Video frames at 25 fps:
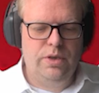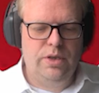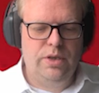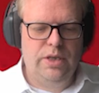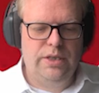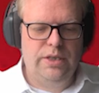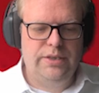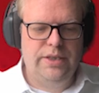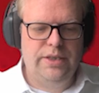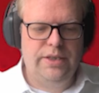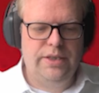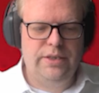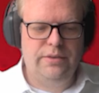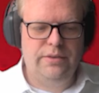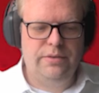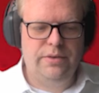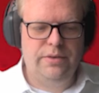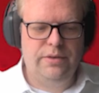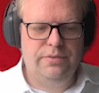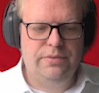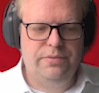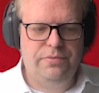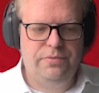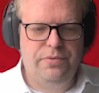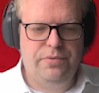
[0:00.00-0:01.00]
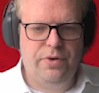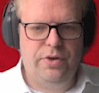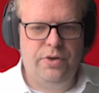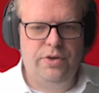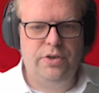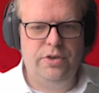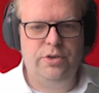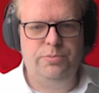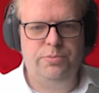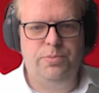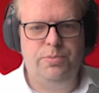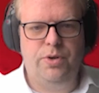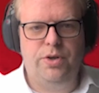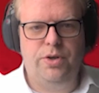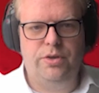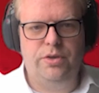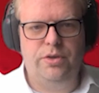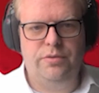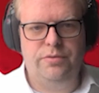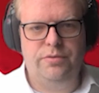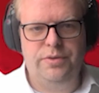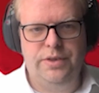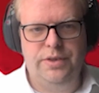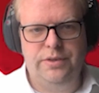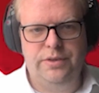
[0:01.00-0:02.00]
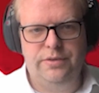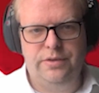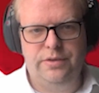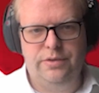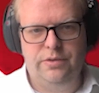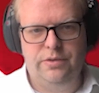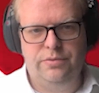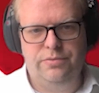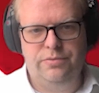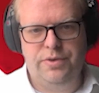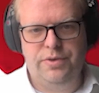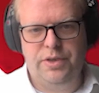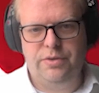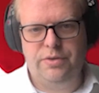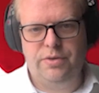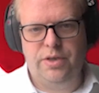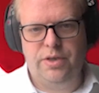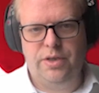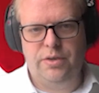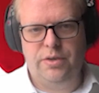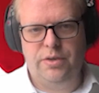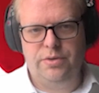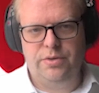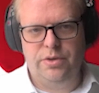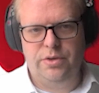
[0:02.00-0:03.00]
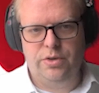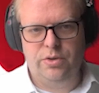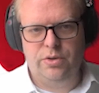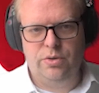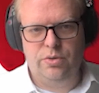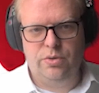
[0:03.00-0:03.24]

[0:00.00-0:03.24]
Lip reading: I think the first part of this is to figure out,